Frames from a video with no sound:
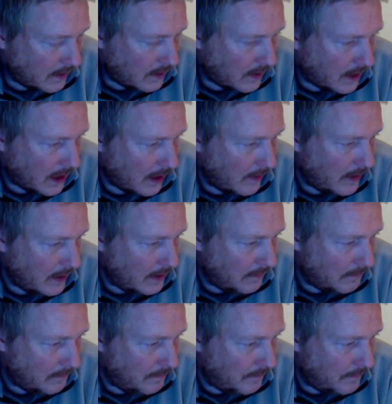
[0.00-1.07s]
I
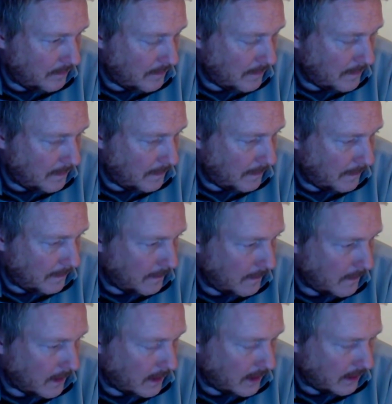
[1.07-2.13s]
mean,
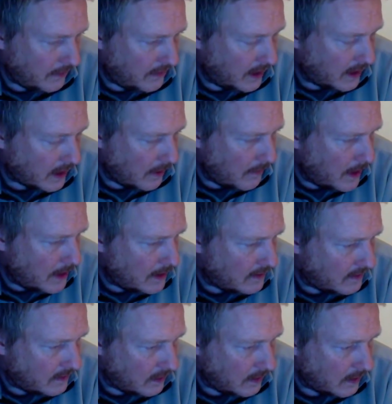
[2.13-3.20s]
and I think I
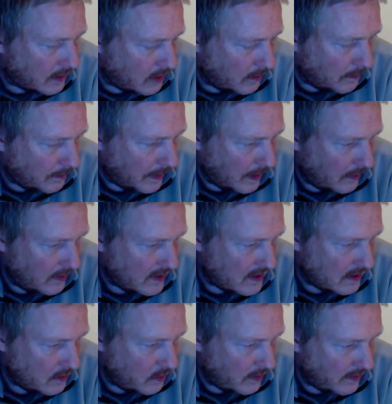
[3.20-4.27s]
made the
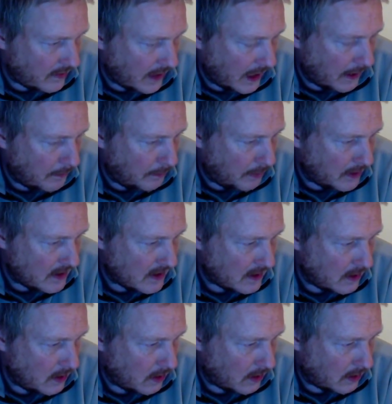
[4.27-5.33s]
comparison with Apple
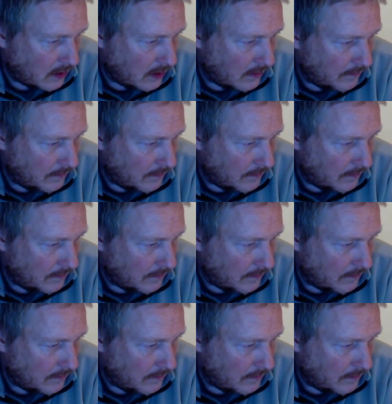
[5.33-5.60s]
stock.